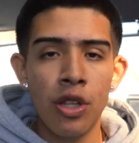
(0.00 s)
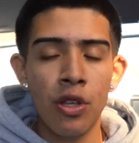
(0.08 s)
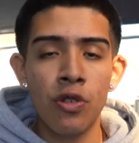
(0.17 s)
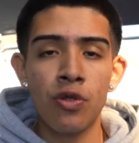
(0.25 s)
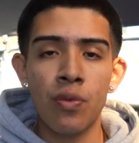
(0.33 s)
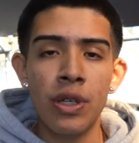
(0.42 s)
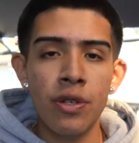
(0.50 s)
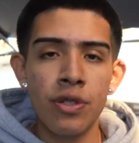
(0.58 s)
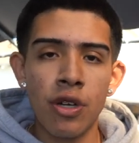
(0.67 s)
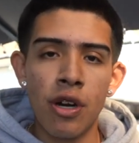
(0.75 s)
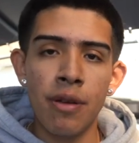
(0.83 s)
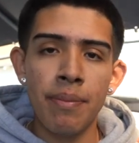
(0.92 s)
Those reels
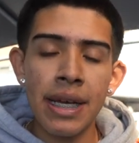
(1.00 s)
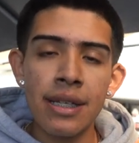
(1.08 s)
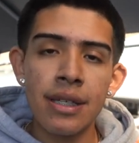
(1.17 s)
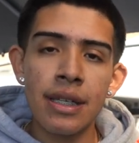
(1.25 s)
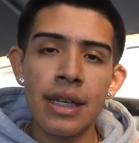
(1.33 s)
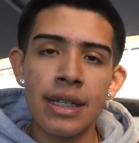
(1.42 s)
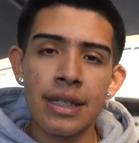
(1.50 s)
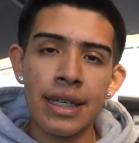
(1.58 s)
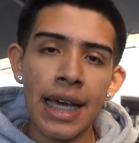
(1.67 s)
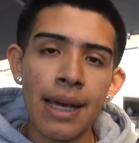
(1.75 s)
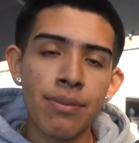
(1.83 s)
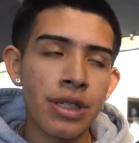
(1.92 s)
are amazing. It's a
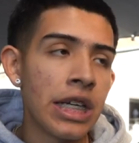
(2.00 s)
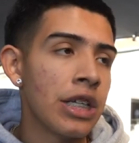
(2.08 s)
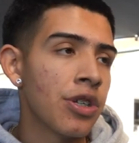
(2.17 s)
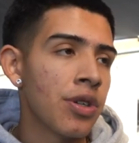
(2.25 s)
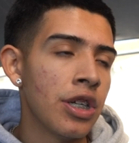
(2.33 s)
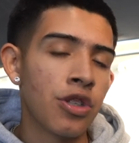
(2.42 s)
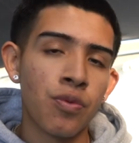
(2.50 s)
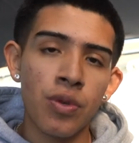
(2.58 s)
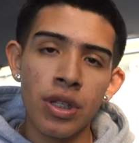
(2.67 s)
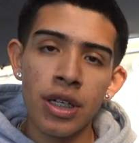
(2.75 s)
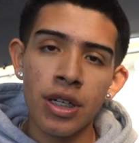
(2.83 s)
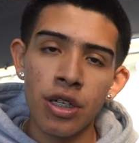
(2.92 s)
game changer. It's
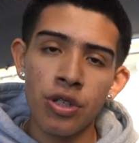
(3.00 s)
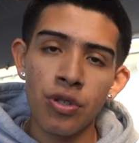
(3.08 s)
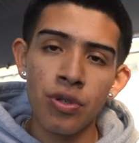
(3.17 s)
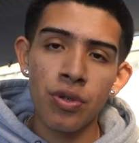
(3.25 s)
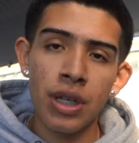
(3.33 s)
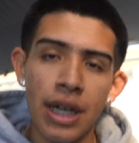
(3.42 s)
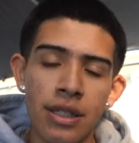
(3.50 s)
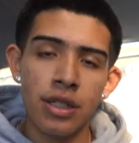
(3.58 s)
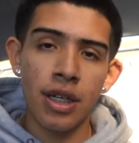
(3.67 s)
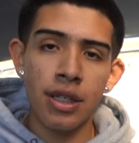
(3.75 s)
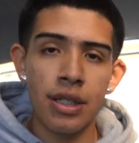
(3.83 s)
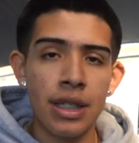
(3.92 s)
really going to do you guys
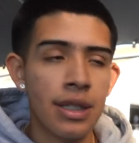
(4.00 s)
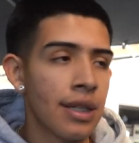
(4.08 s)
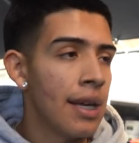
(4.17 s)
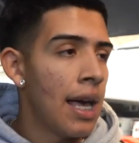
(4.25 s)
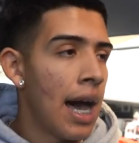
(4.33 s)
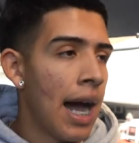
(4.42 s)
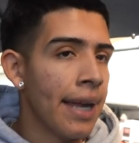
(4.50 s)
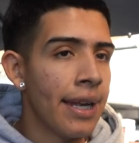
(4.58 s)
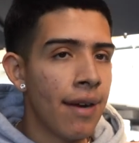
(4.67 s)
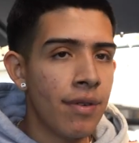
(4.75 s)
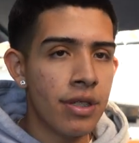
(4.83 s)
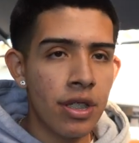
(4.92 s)
justice. I
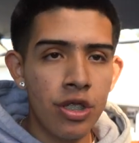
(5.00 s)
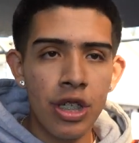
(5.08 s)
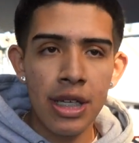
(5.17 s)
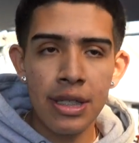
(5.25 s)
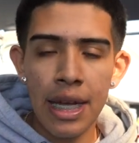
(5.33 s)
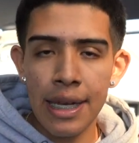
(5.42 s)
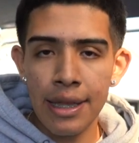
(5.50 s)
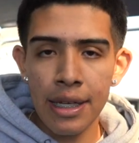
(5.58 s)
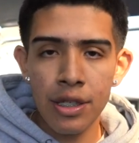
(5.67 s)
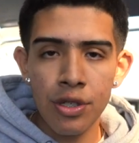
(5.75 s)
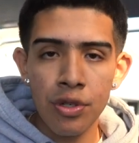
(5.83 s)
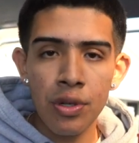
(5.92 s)
never suggest
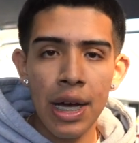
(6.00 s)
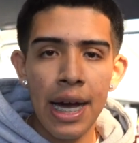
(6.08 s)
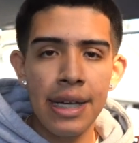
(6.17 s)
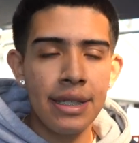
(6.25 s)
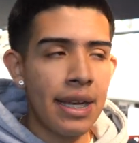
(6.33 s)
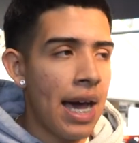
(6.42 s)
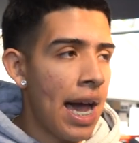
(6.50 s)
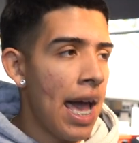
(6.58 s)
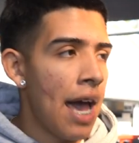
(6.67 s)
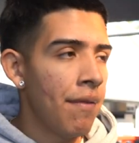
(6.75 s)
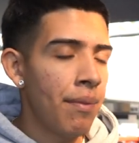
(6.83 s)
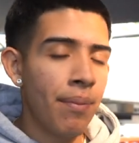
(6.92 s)
anything to you guys that I
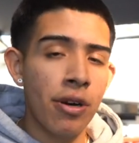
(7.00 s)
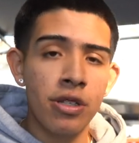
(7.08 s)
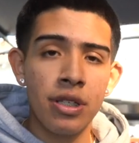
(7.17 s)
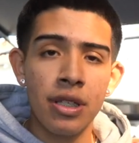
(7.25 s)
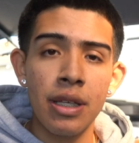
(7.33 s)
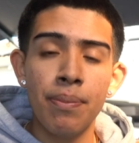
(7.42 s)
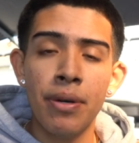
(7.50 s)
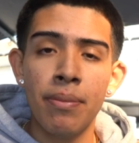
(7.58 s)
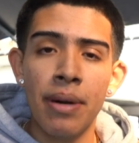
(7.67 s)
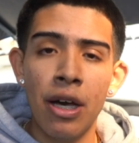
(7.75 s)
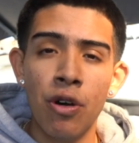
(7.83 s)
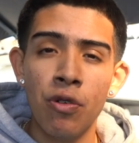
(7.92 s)
haven't personally put
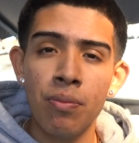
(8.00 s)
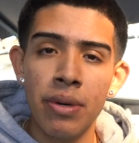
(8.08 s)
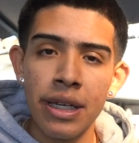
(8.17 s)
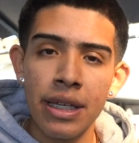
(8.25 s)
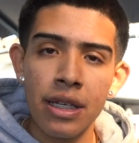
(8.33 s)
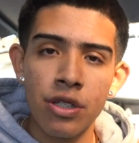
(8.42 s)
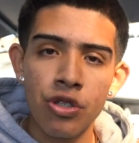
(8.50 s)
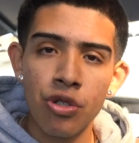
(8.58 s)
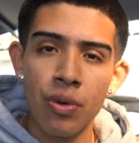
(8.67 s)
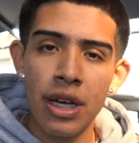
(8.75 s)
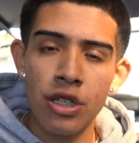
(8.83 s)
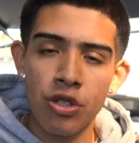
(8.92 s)
my own money
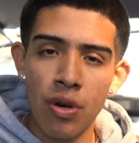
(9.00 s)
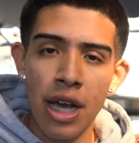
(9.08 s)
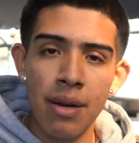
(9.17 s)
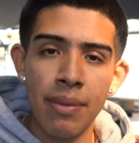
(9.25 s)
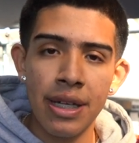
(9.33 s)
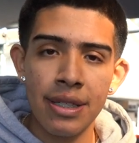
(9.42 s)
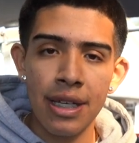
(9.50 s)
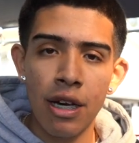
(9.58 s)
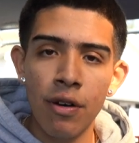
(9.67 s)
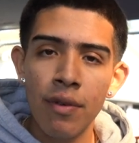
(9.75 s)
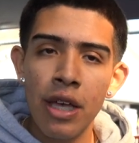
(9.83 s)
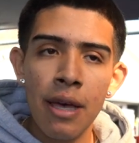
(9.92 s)
into and tried
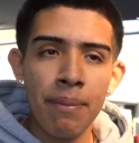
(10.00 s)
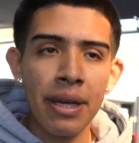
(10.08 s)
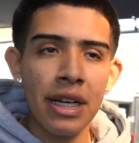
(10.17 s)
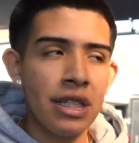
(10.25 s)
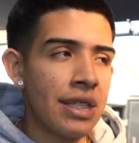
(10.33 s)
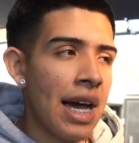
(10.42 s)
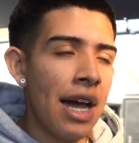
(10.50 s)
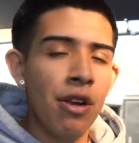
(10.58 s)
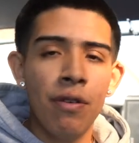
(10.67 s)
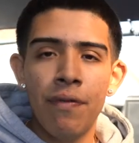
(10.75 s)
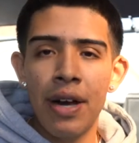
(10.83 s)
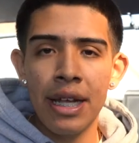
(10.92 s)
myself, because I
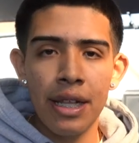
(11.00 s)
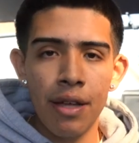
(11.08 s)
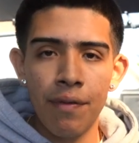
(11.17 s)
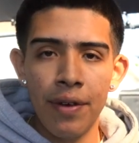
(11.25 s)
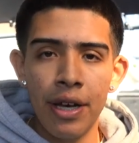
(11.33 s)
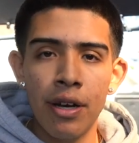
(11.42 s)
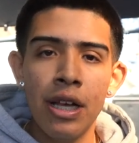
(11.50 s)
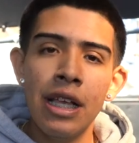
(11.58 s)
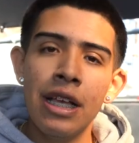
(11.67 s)
don't find that fair.